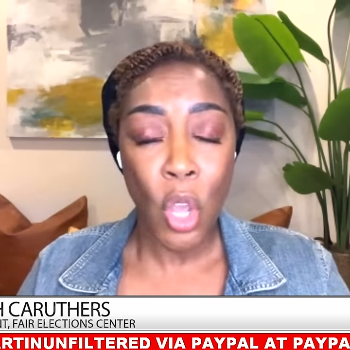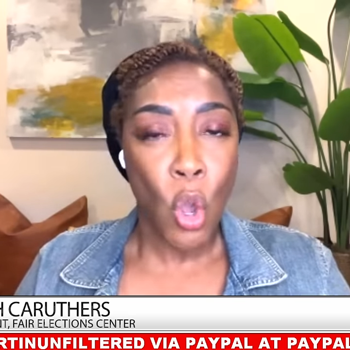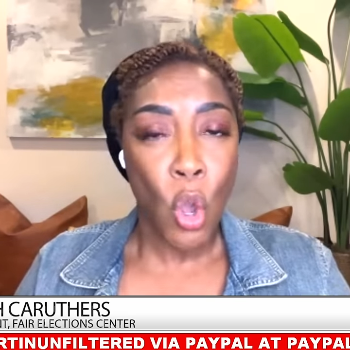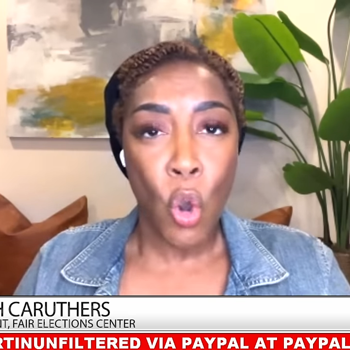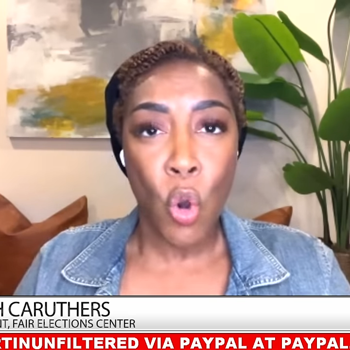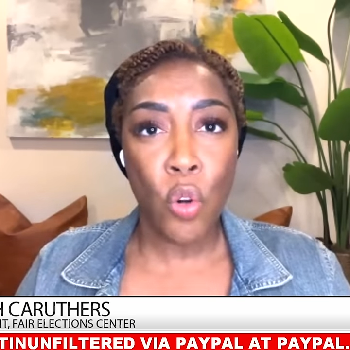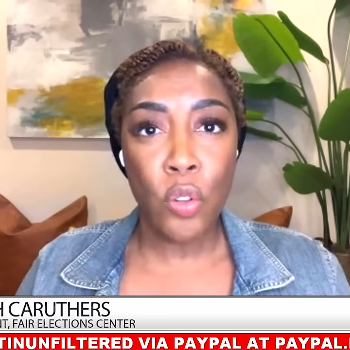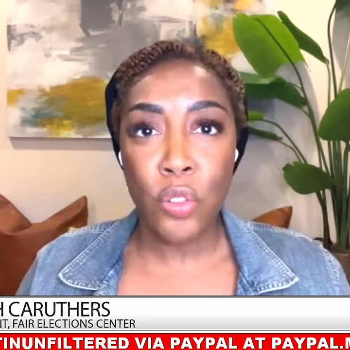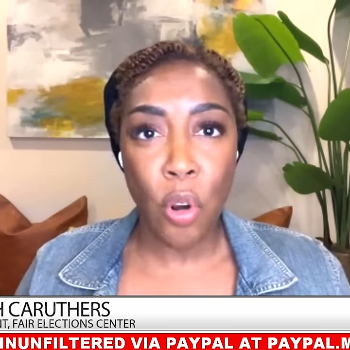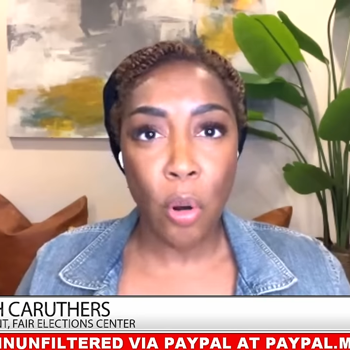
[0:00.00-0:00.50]

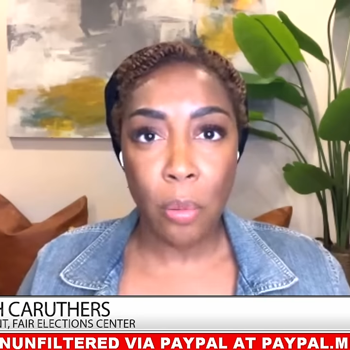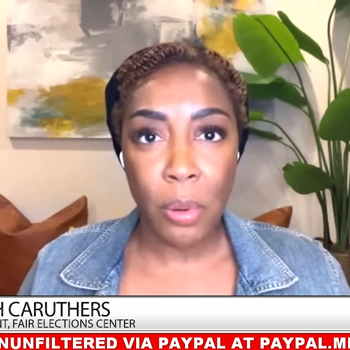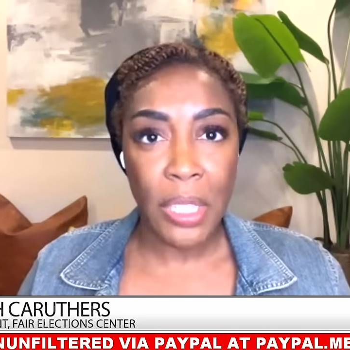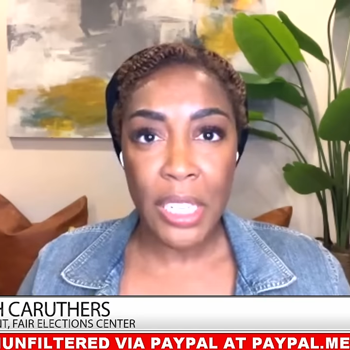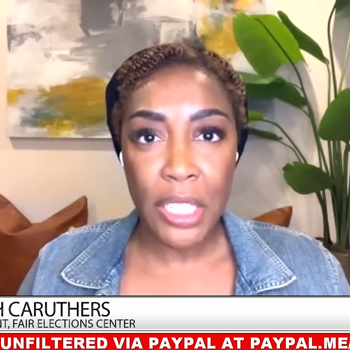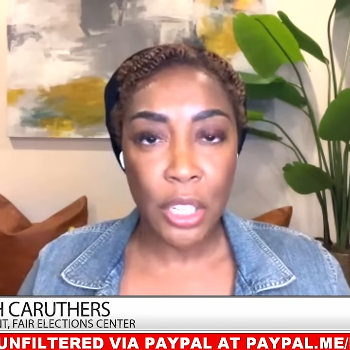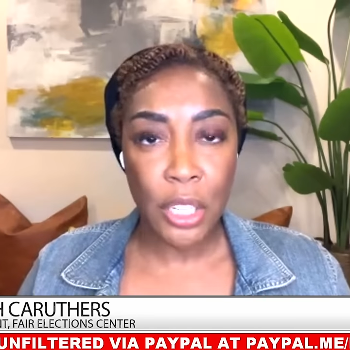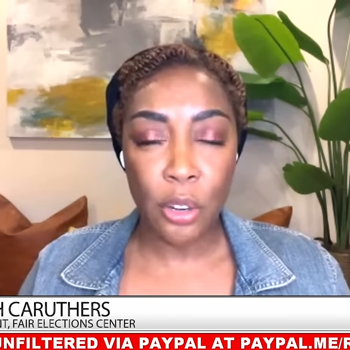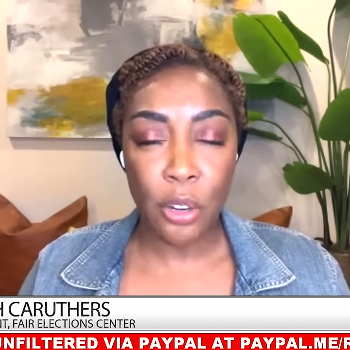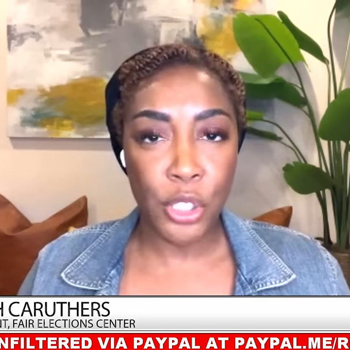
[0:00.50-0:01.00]
who normally
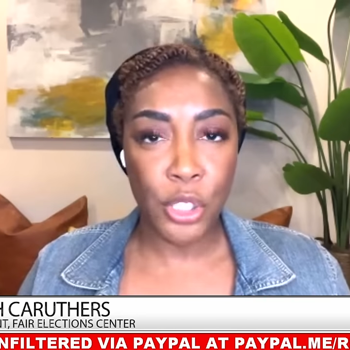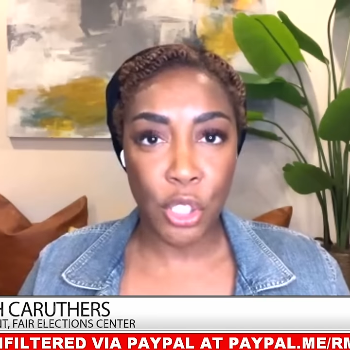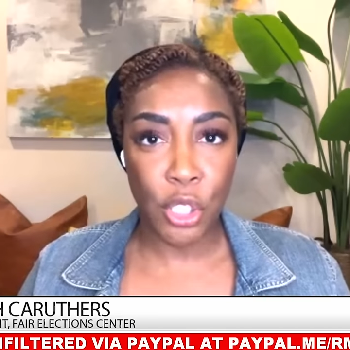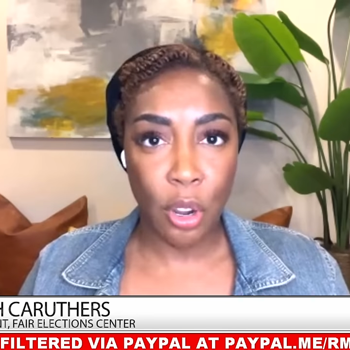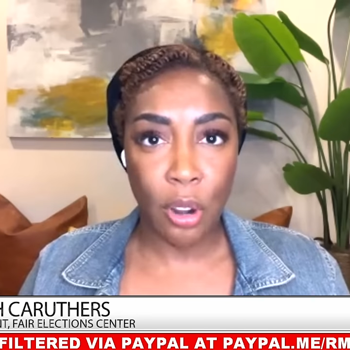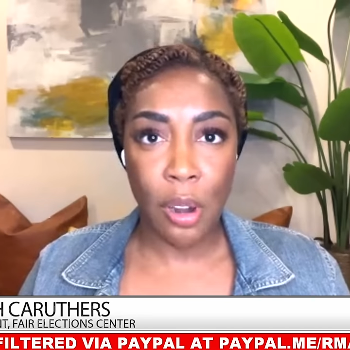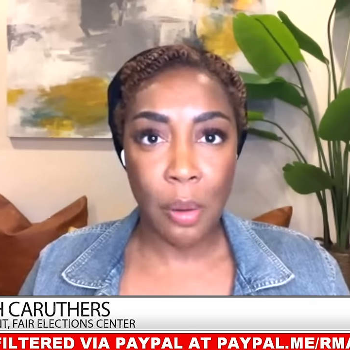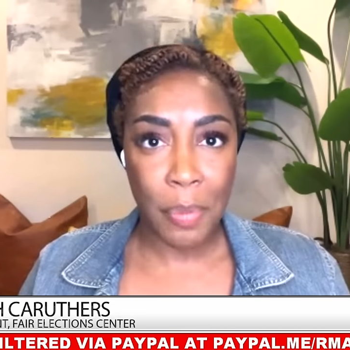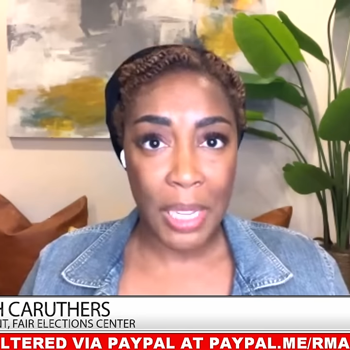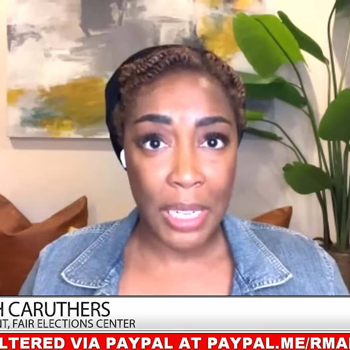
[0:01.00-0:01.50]
don't show
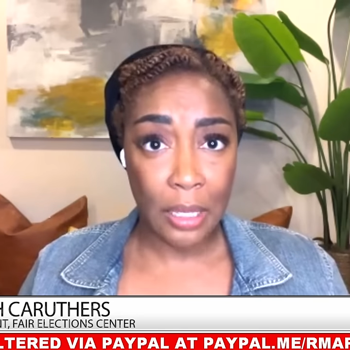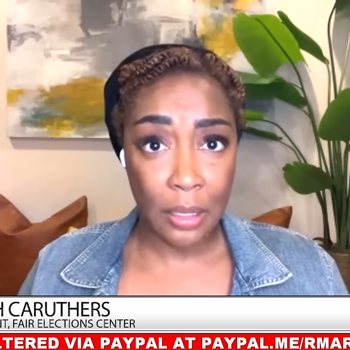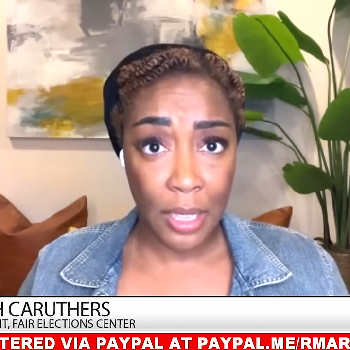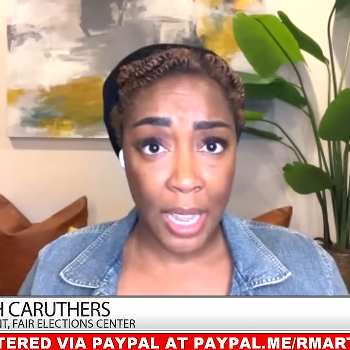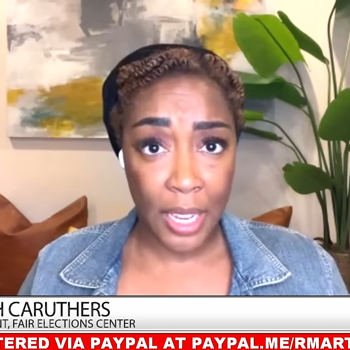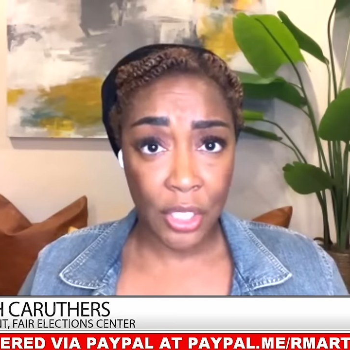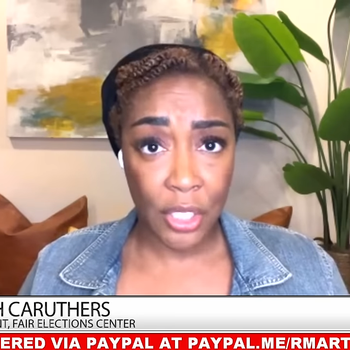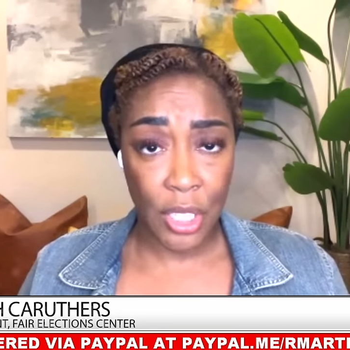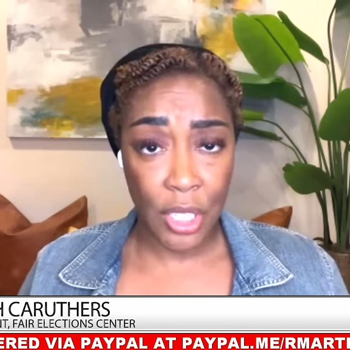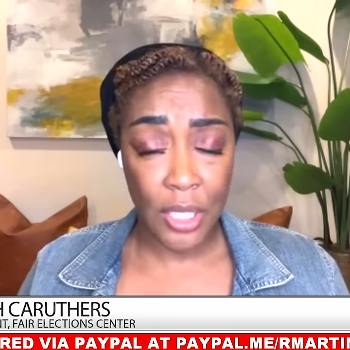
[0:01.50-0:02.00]
up in
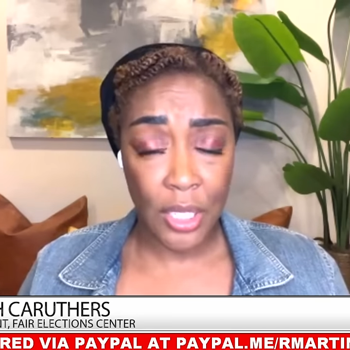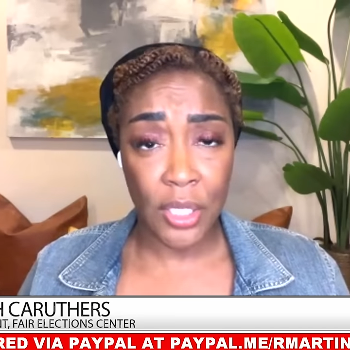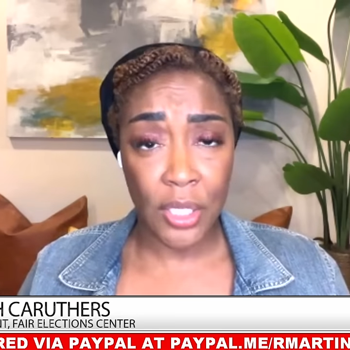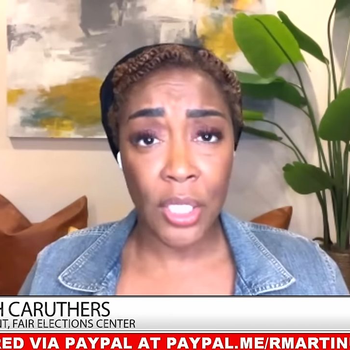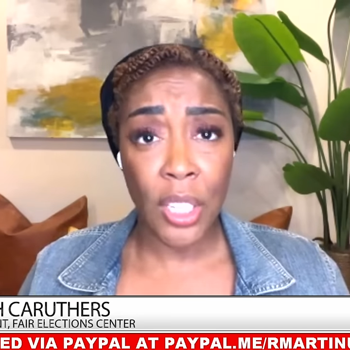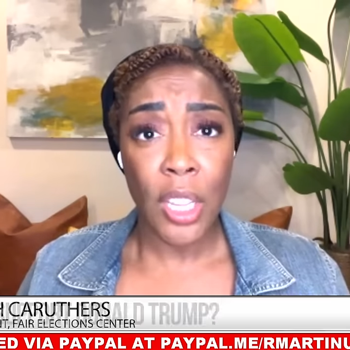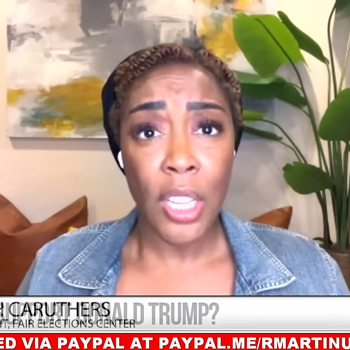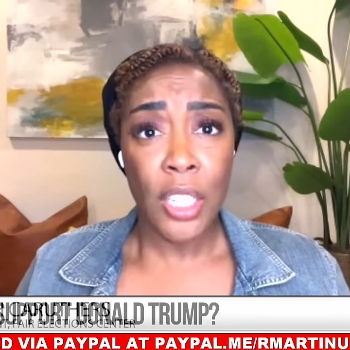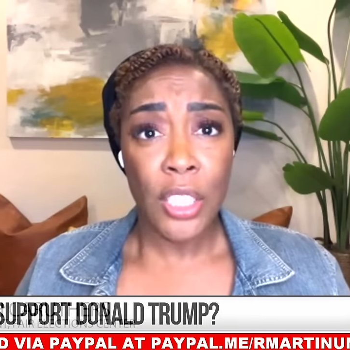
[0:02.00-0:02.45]
elections.